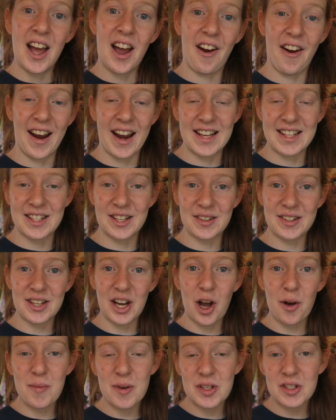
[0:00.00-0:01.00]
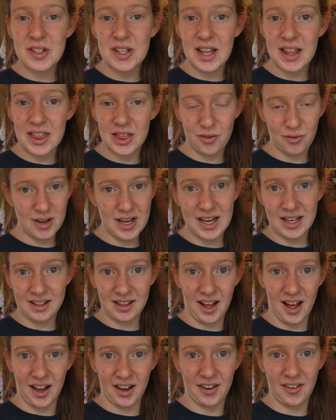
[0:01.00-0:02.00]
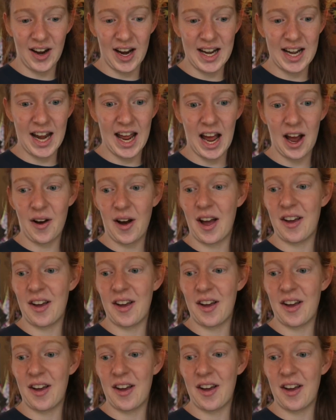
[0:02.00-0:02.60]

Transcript: Alright, so it's almost 3 o'clock right now.